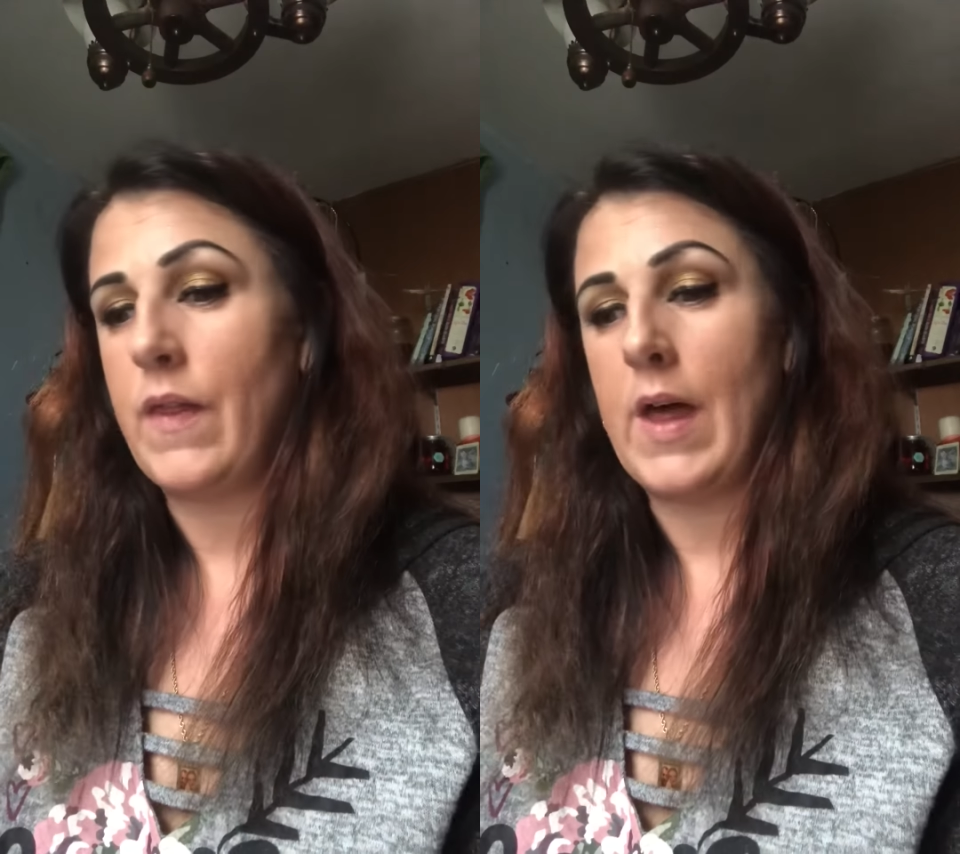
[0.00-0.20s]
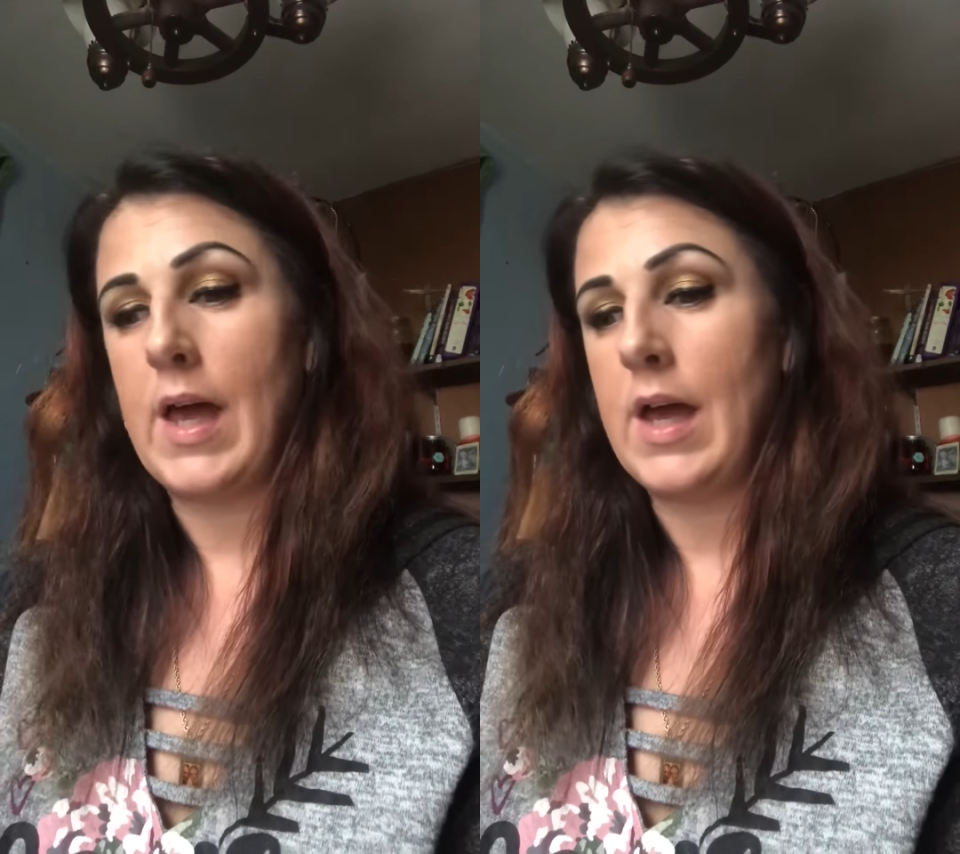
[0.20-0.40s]

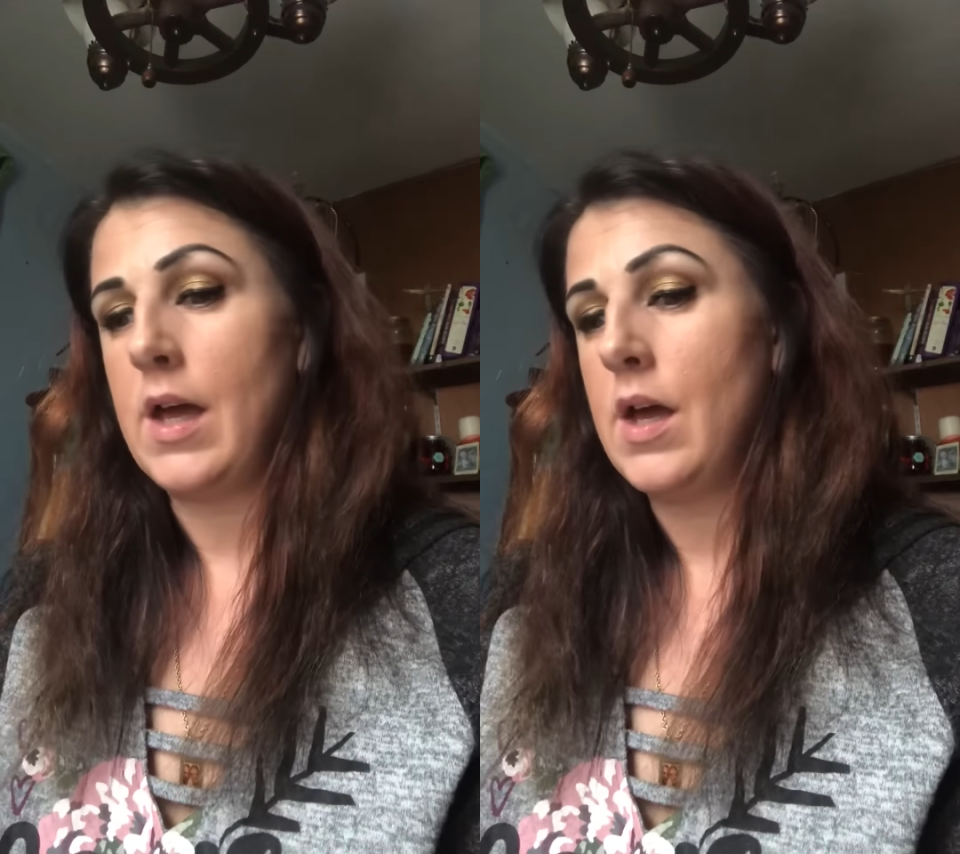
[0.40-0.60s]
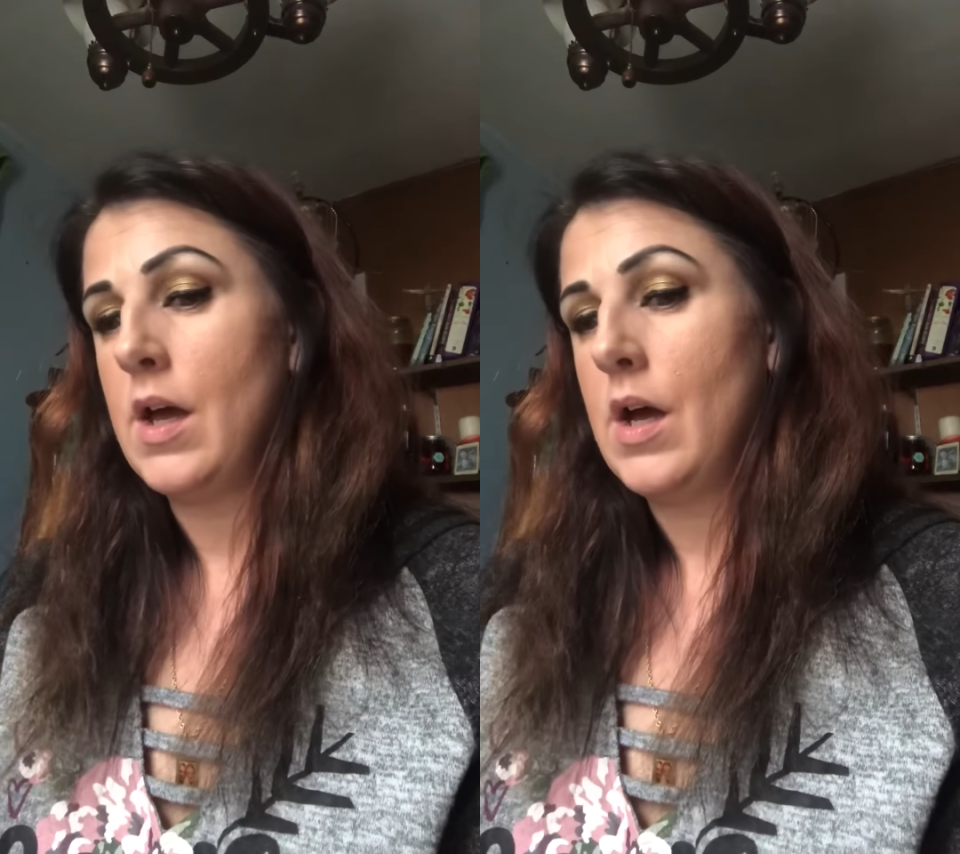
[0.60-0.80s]

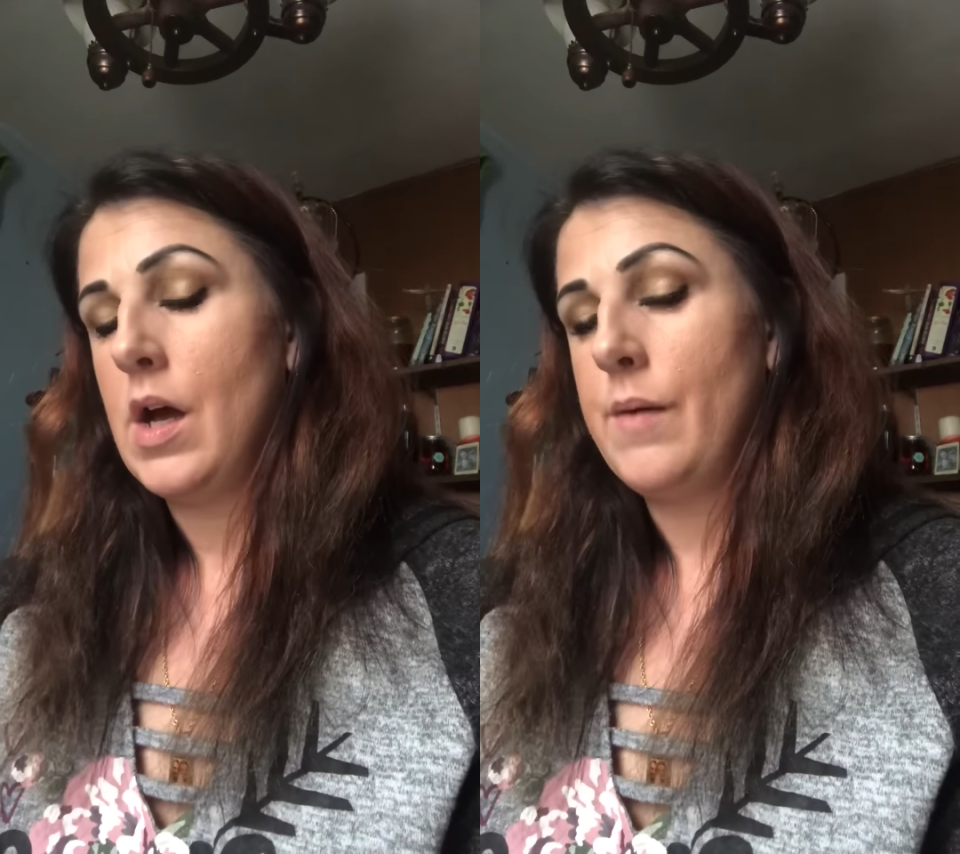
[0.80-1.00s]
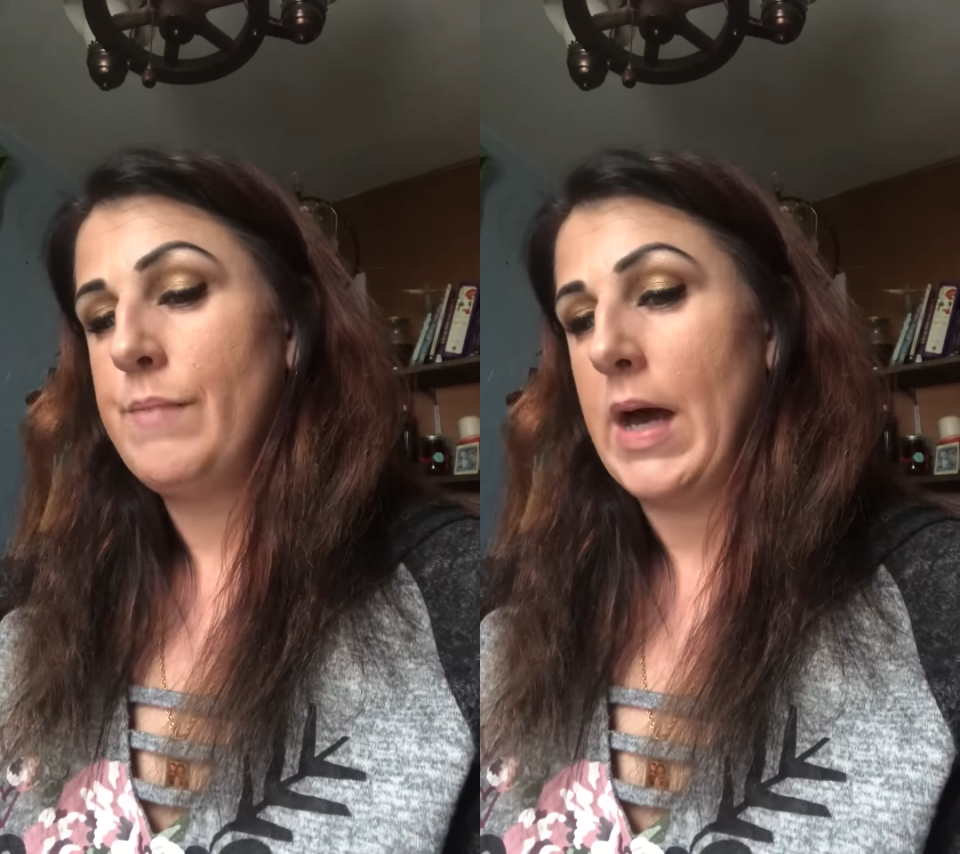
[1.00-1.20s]
they
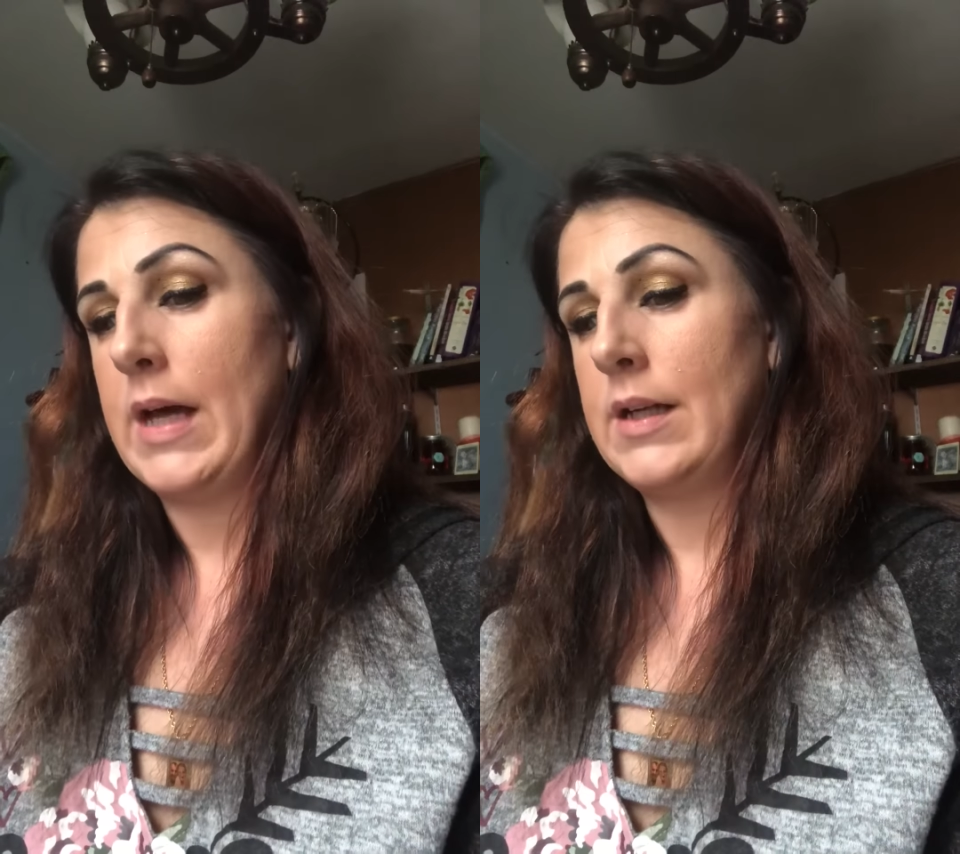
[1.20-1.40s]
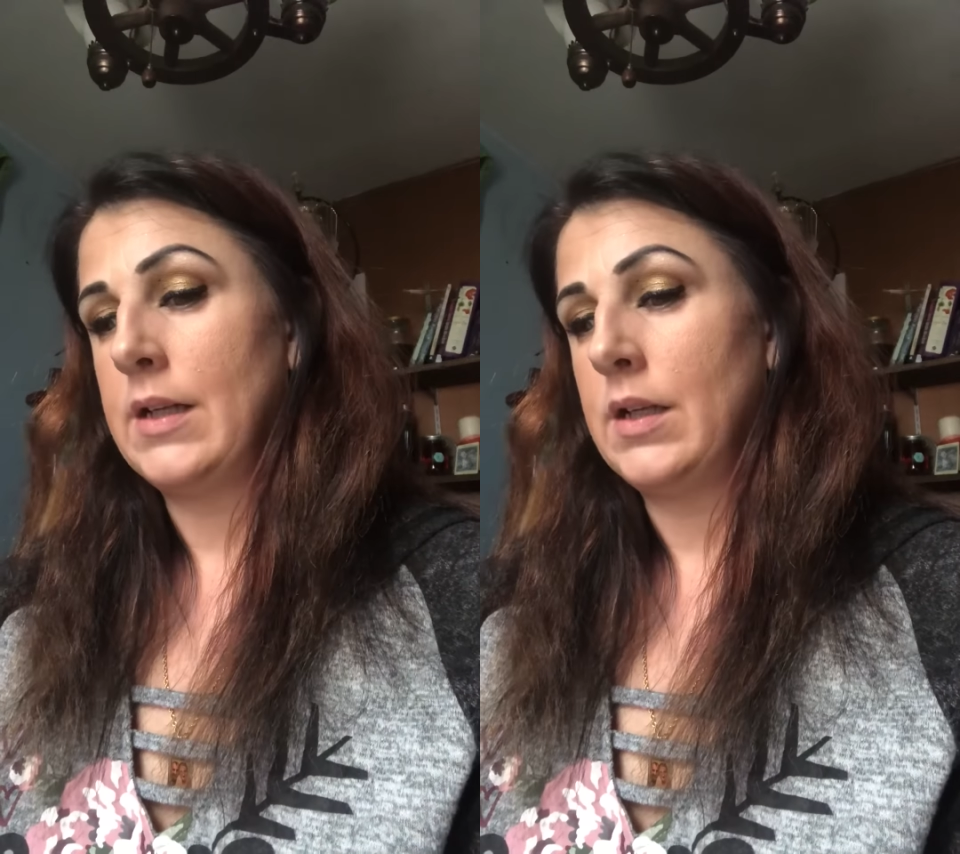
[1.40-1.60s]

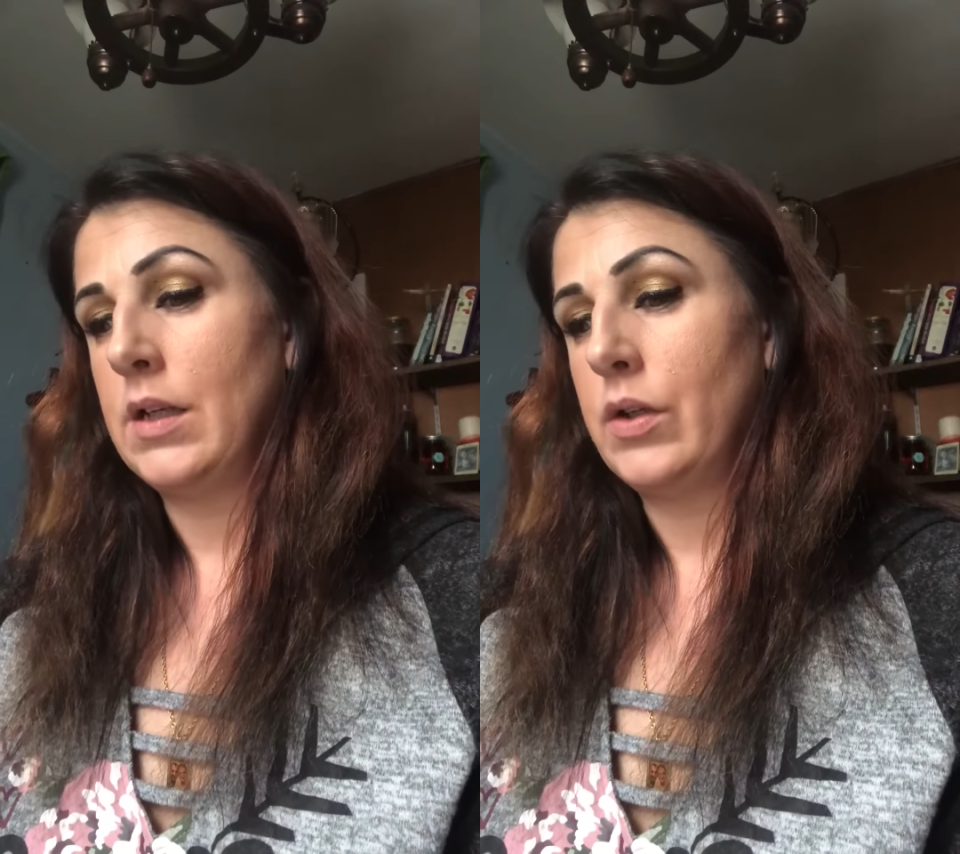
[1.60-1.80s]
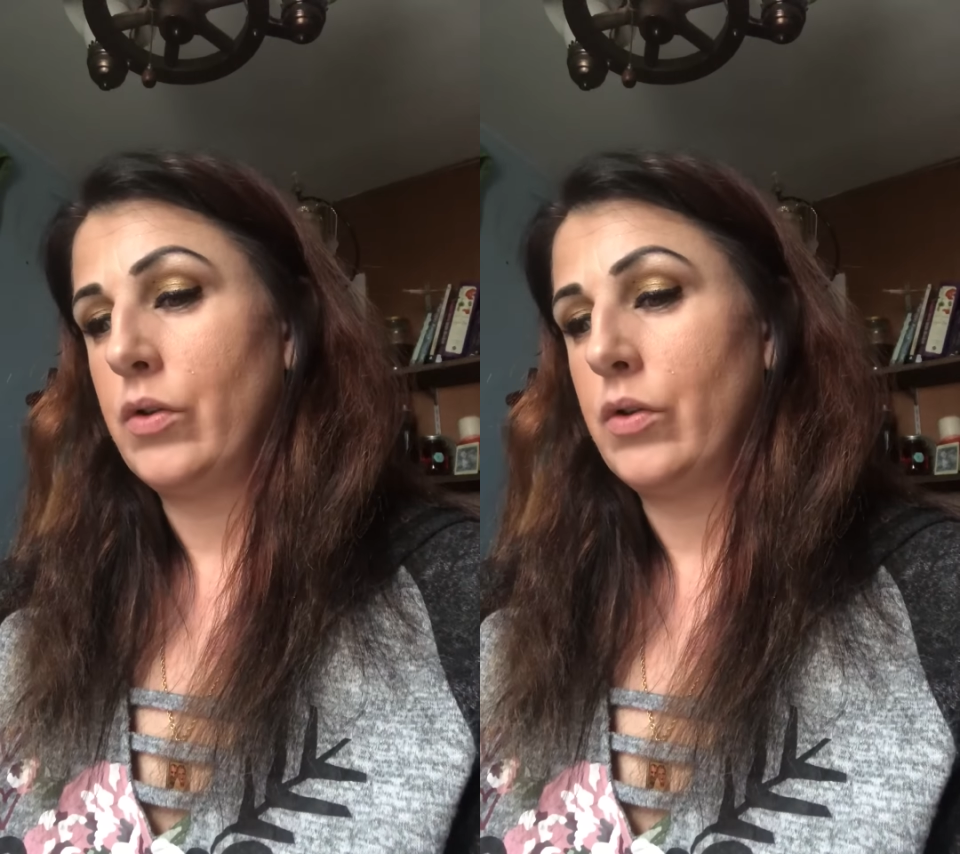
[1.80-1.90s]
been,